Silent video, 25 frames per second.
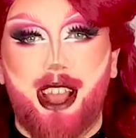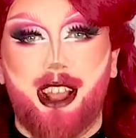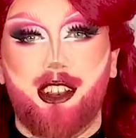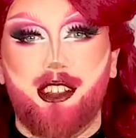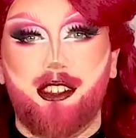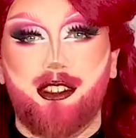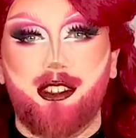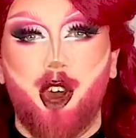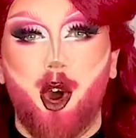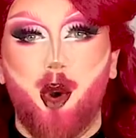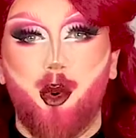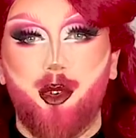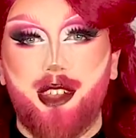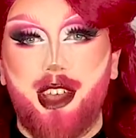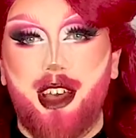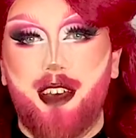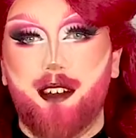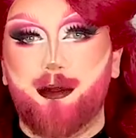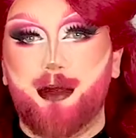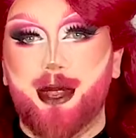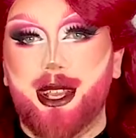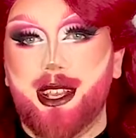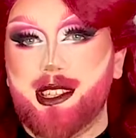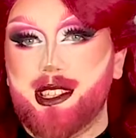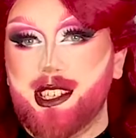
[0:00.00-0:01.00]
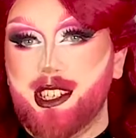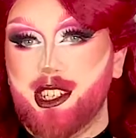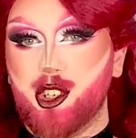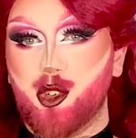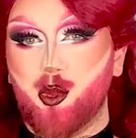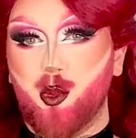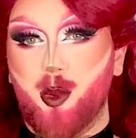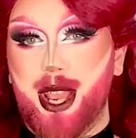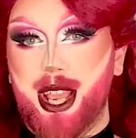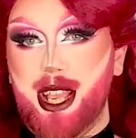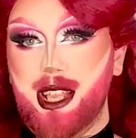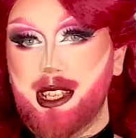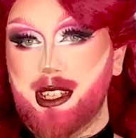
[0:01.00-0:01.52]
It doesn't always have to be a cinch
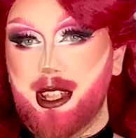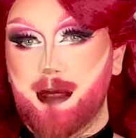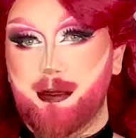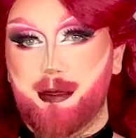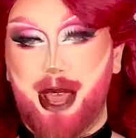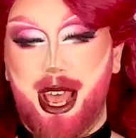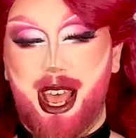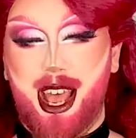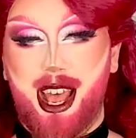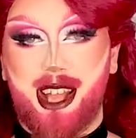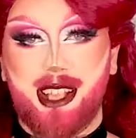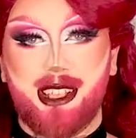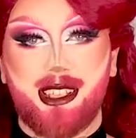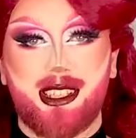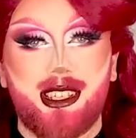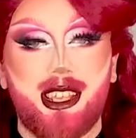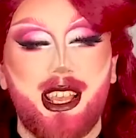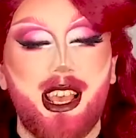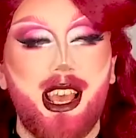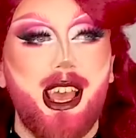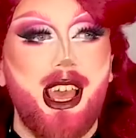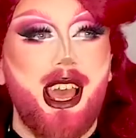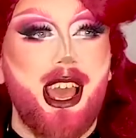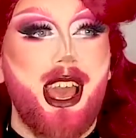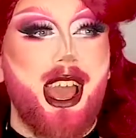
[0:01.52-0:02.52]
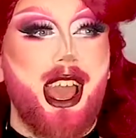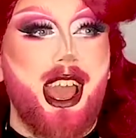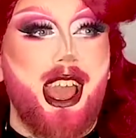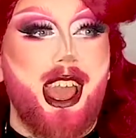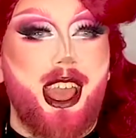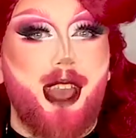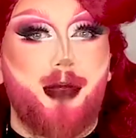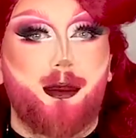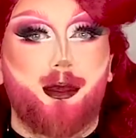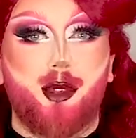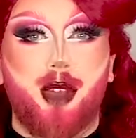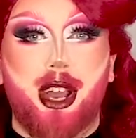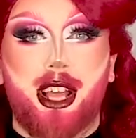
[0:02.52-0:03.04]
waist and pads.
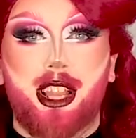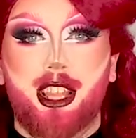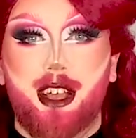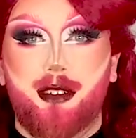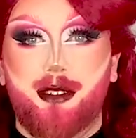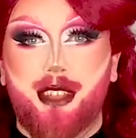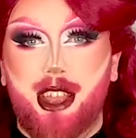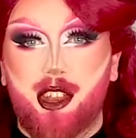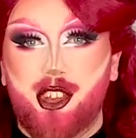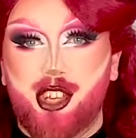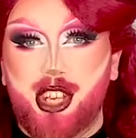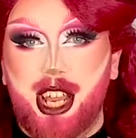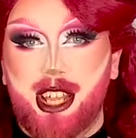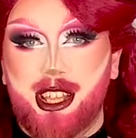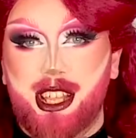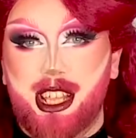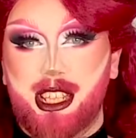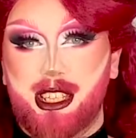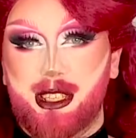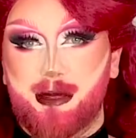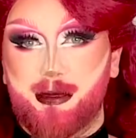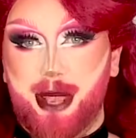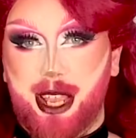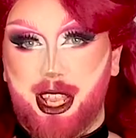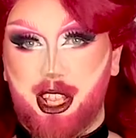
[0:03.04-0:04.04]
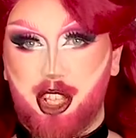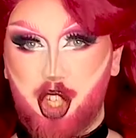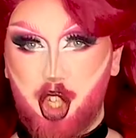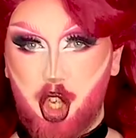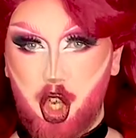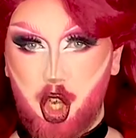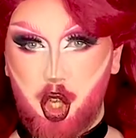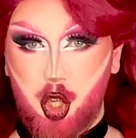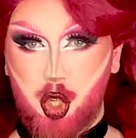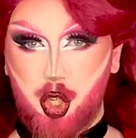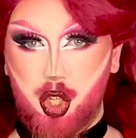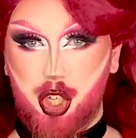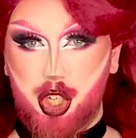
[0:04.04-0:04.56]
So I loved how she had this big
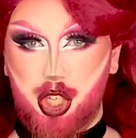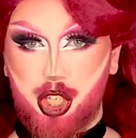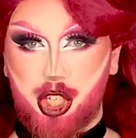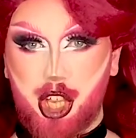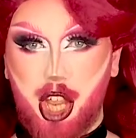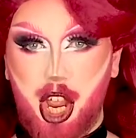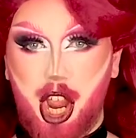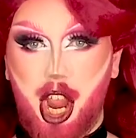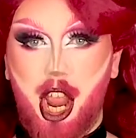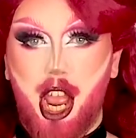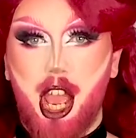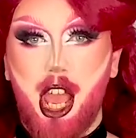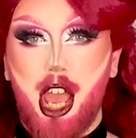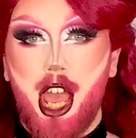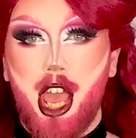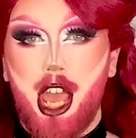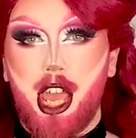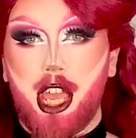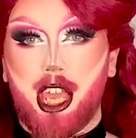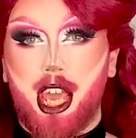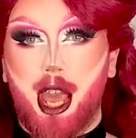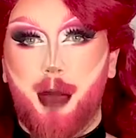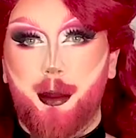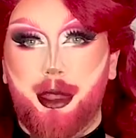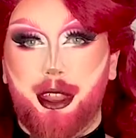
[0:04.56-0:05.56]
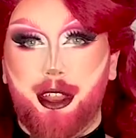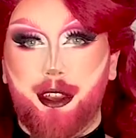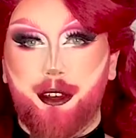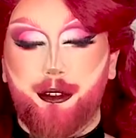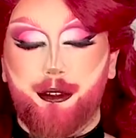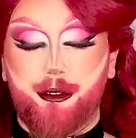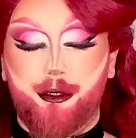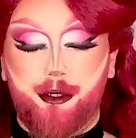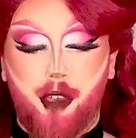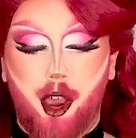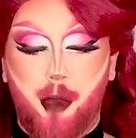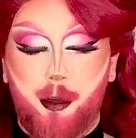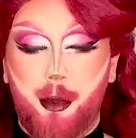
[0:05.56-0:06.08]
tulle skirt coming
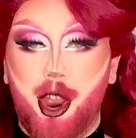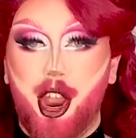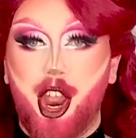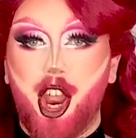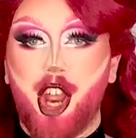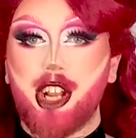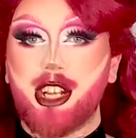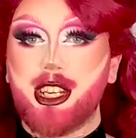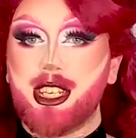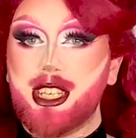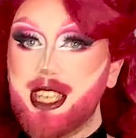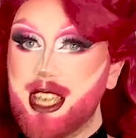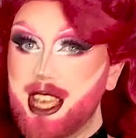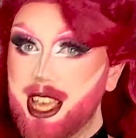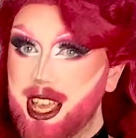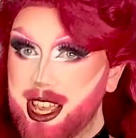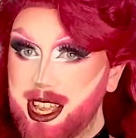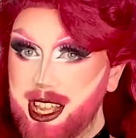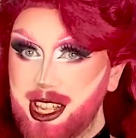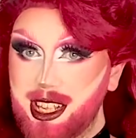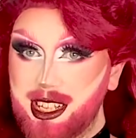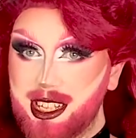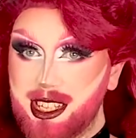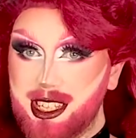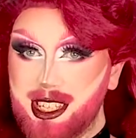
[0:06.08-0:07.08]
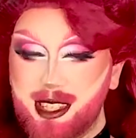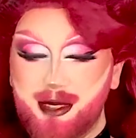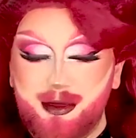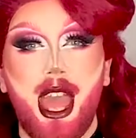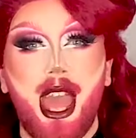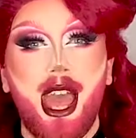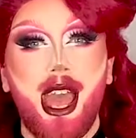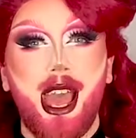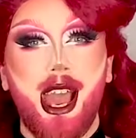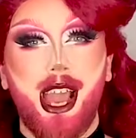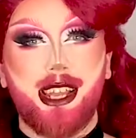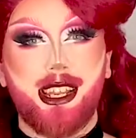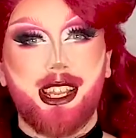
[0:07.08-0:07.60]
from her tits.
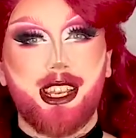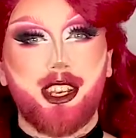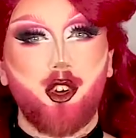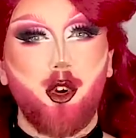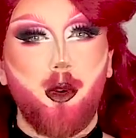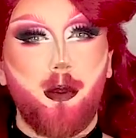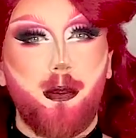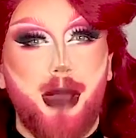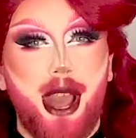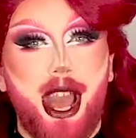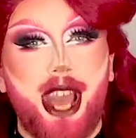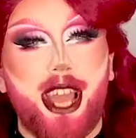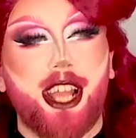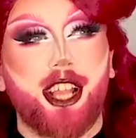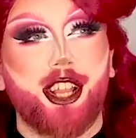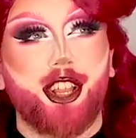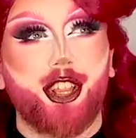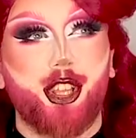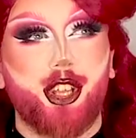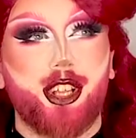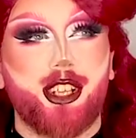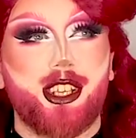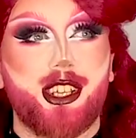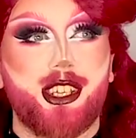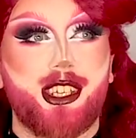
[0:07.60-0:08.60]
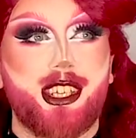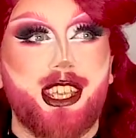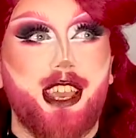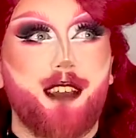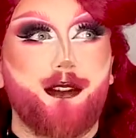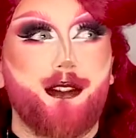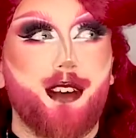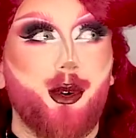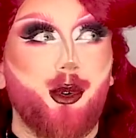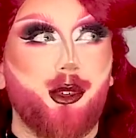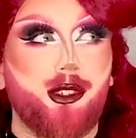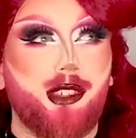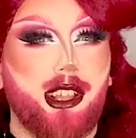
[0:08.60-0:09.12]
I did go back and look to see if
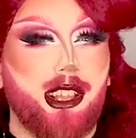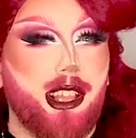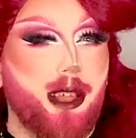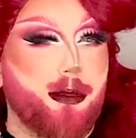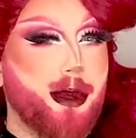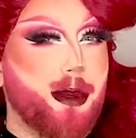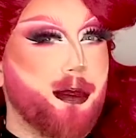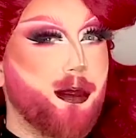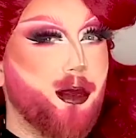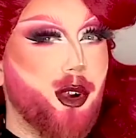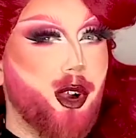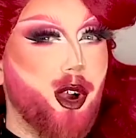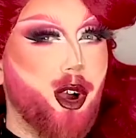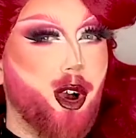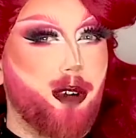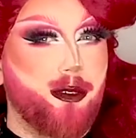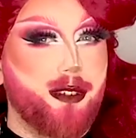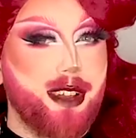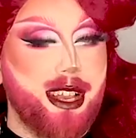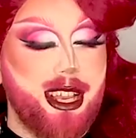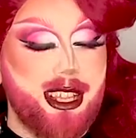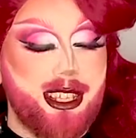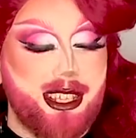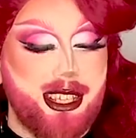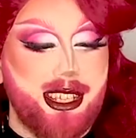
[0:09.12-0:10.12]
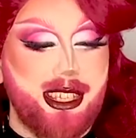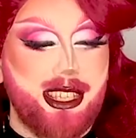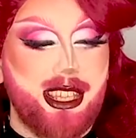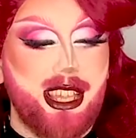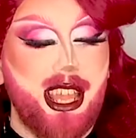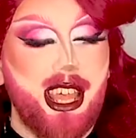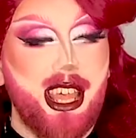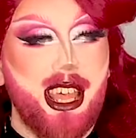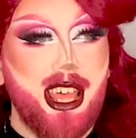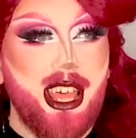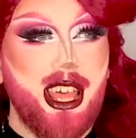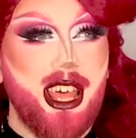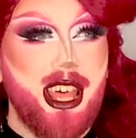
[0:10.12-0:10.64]
it was a little bit more obvious, and
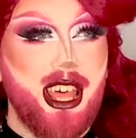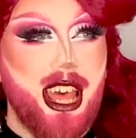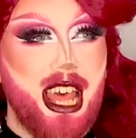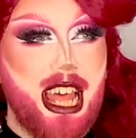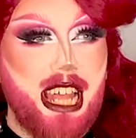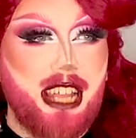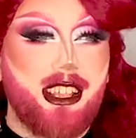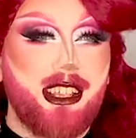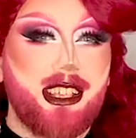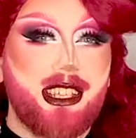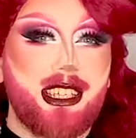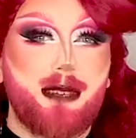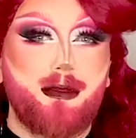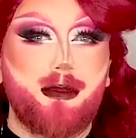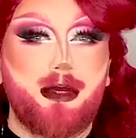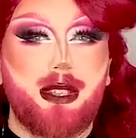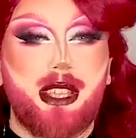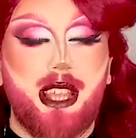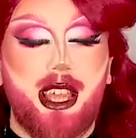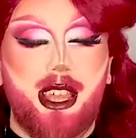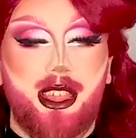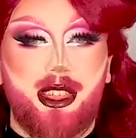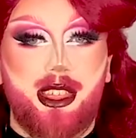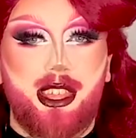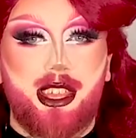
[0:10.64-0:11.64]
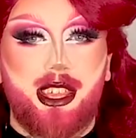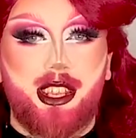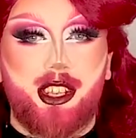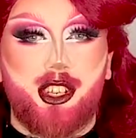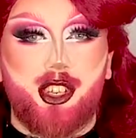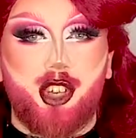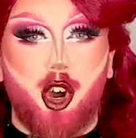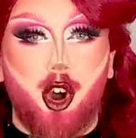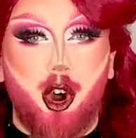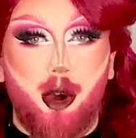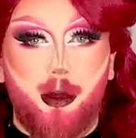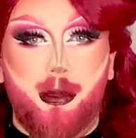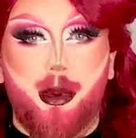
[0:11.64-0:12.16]
it does seem that the
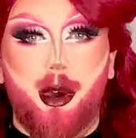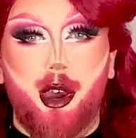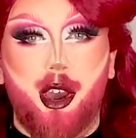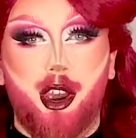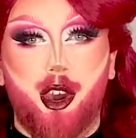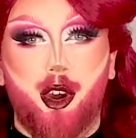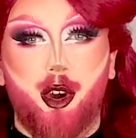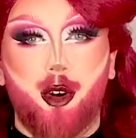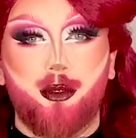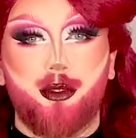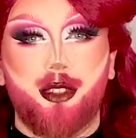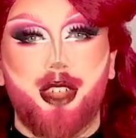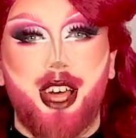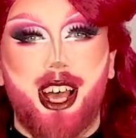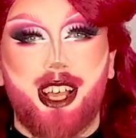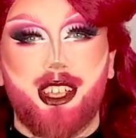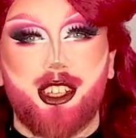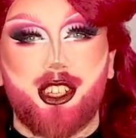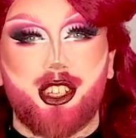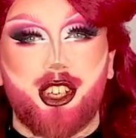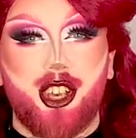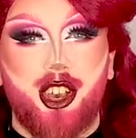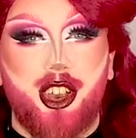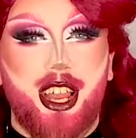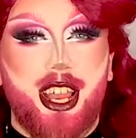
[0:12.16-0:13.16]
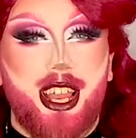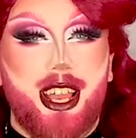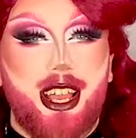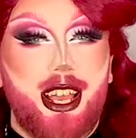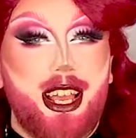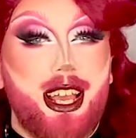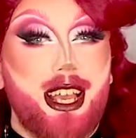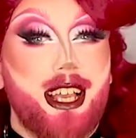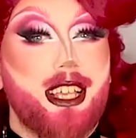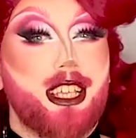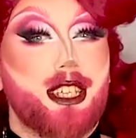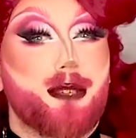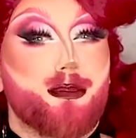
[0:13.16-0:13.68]
top part of that skirt
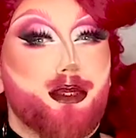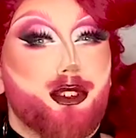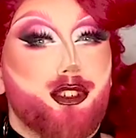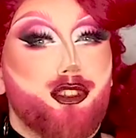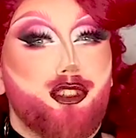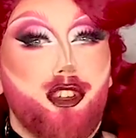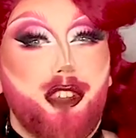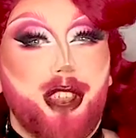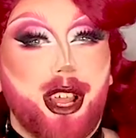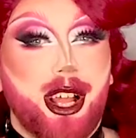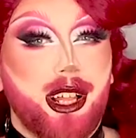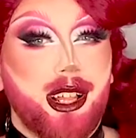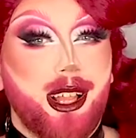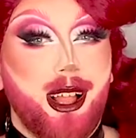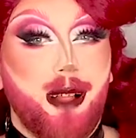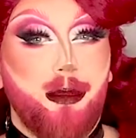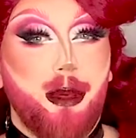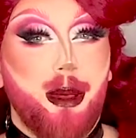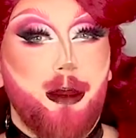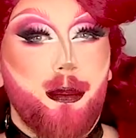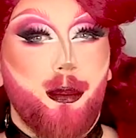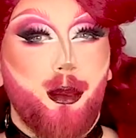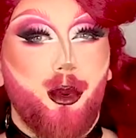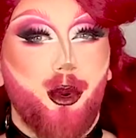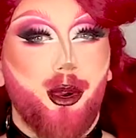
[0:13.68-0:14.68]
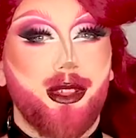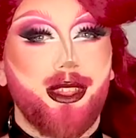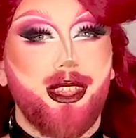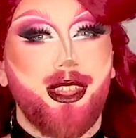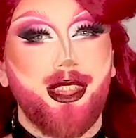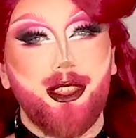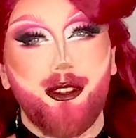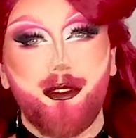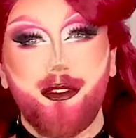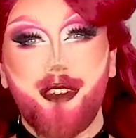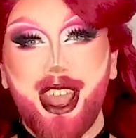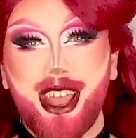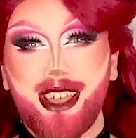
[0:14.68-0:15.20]
is protruding a little bit more than
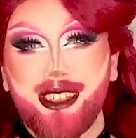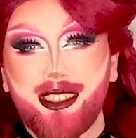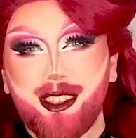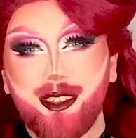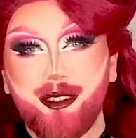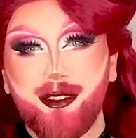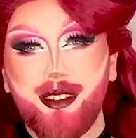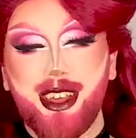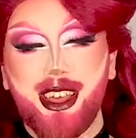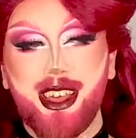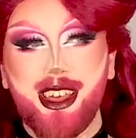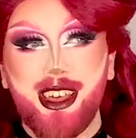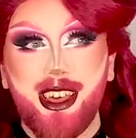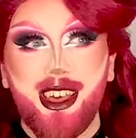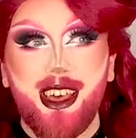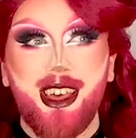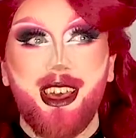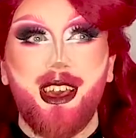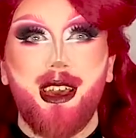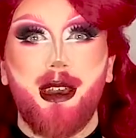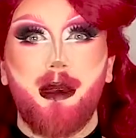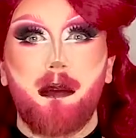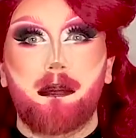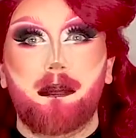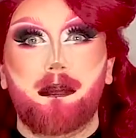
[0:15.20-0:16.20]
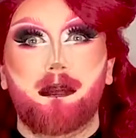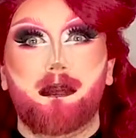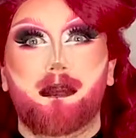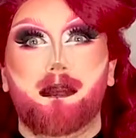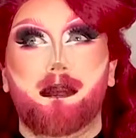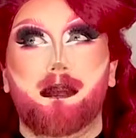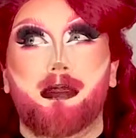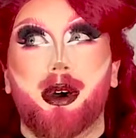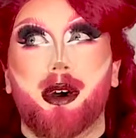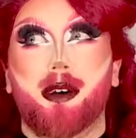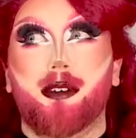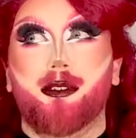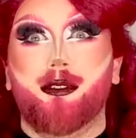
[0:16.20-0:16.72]
the rest of it.
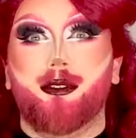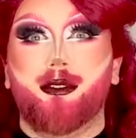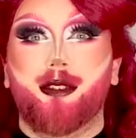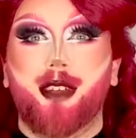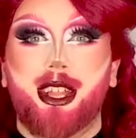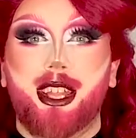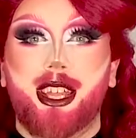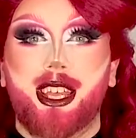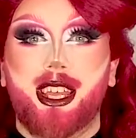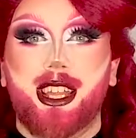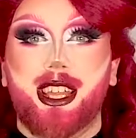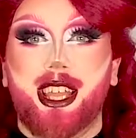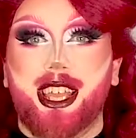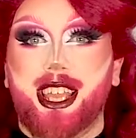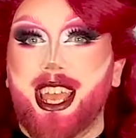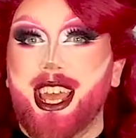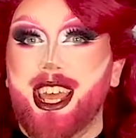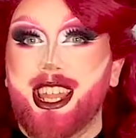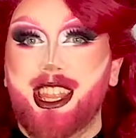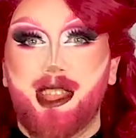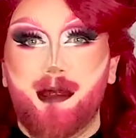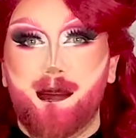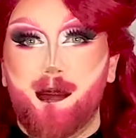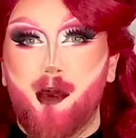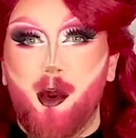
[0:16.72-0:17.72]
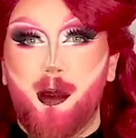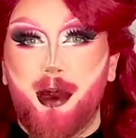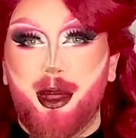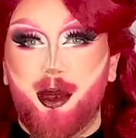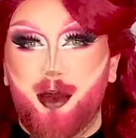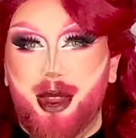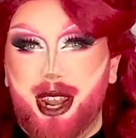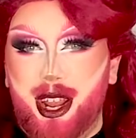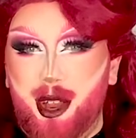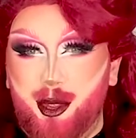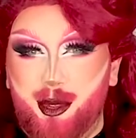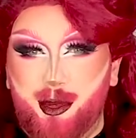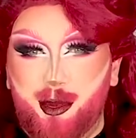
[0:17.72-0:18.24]
But really, like in the moment when
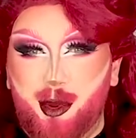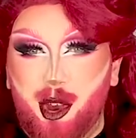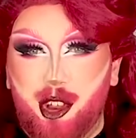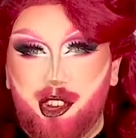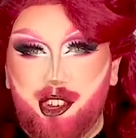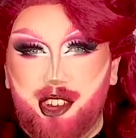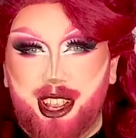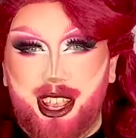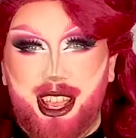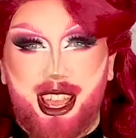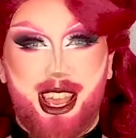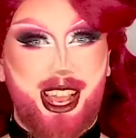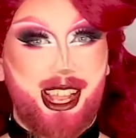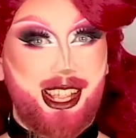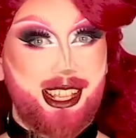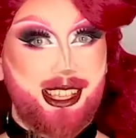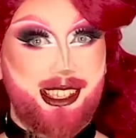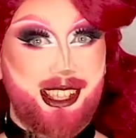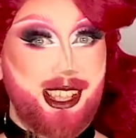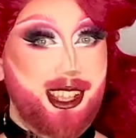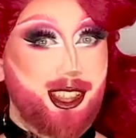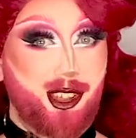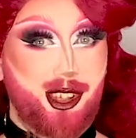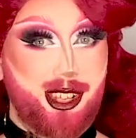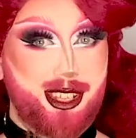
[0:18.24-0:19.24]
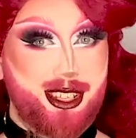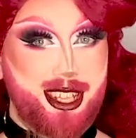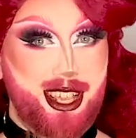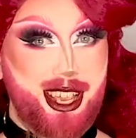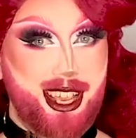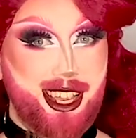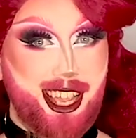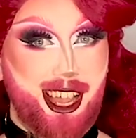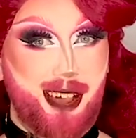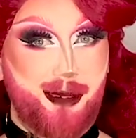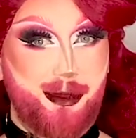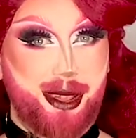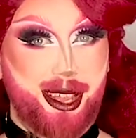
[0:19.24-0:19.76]
I was watching it, I did not see it
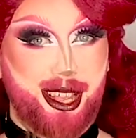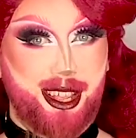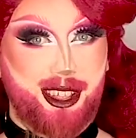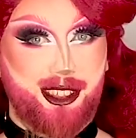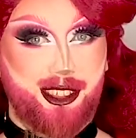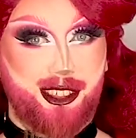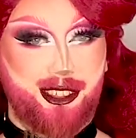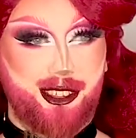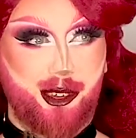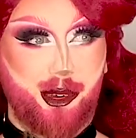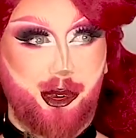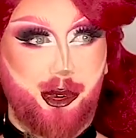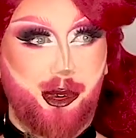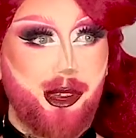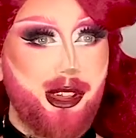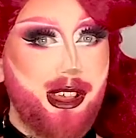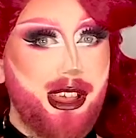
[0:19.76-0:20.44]
coming. So